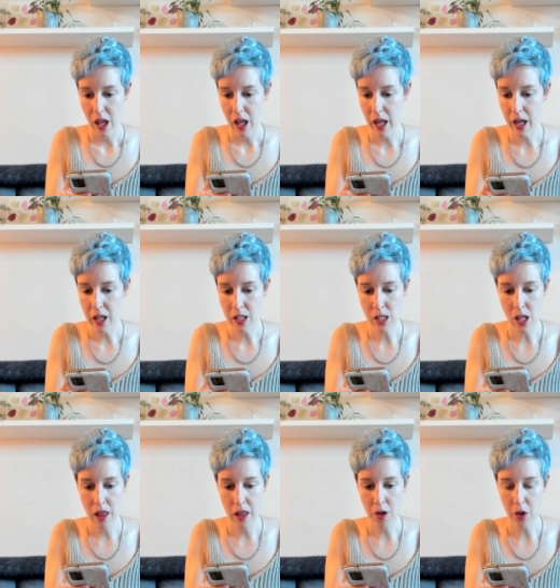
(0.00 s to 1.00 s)
And
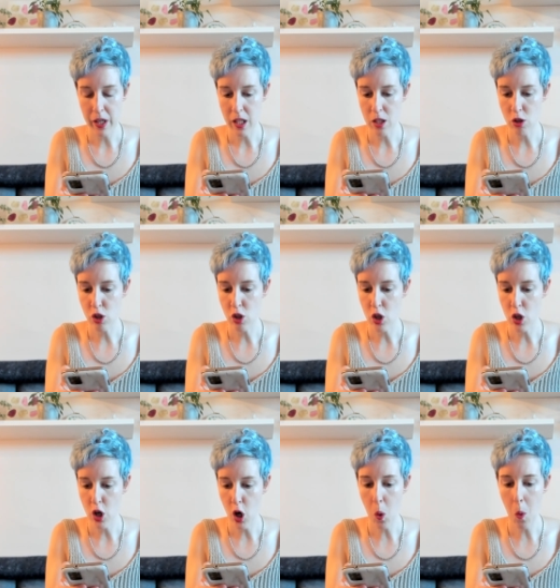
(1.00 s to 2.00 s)
there is
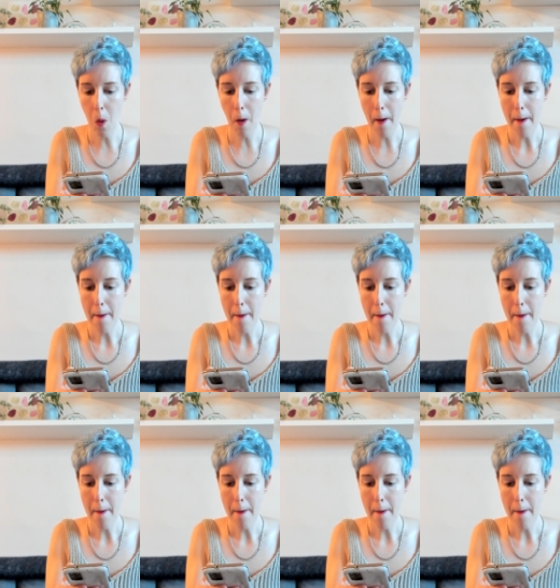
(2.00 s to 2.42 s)
no,